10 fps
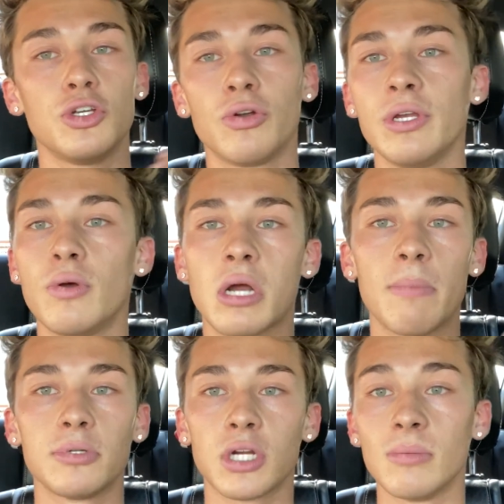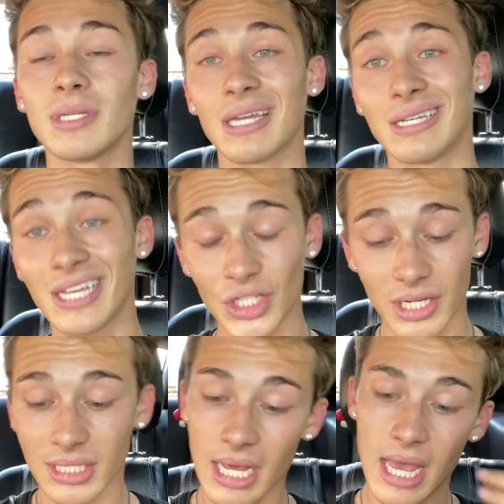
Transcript: You agree to a couple terms and conditions,